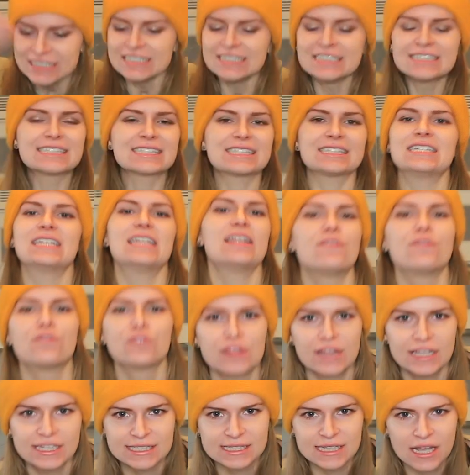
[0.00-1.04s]
sniff
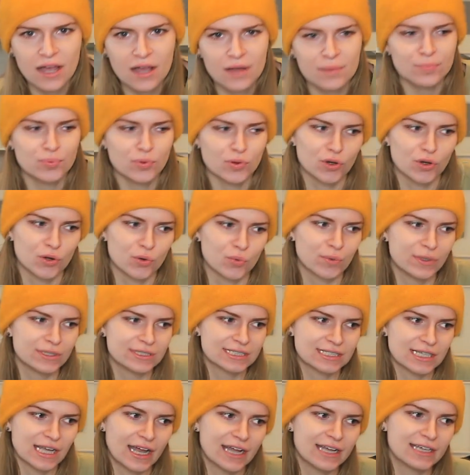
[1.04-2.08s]
this up, or
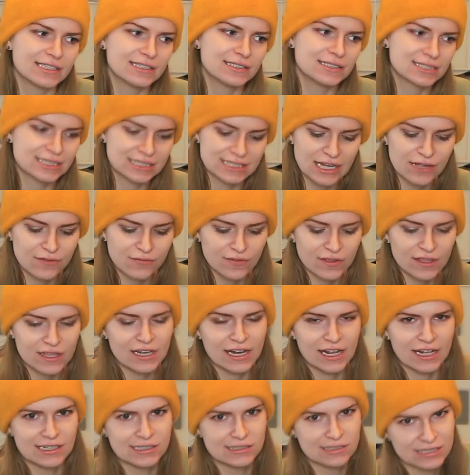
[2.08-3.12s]
once I sniff it
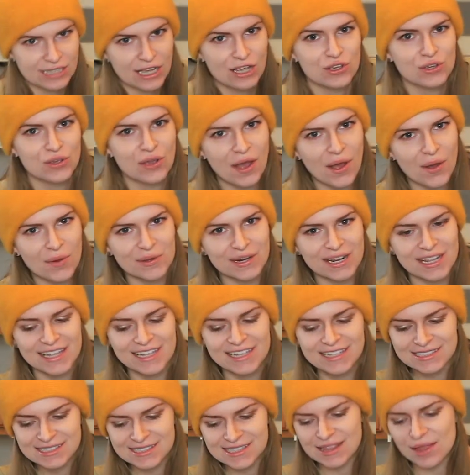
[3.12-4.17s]
and tell you how it
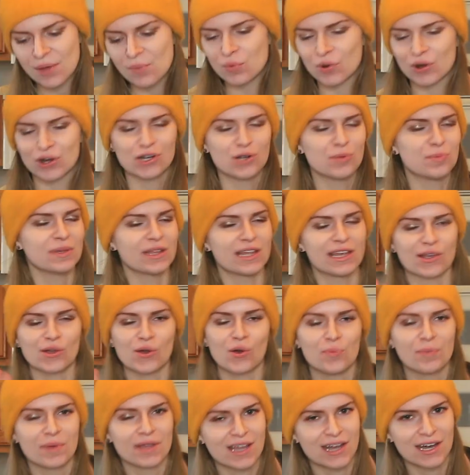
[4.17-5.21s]
is, then we're gonna be like, oh
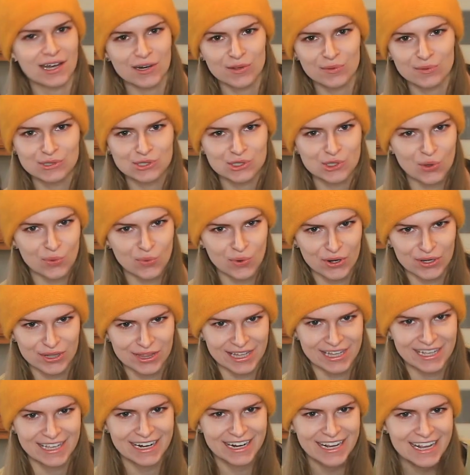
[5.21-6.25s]
my god, it was so worth it.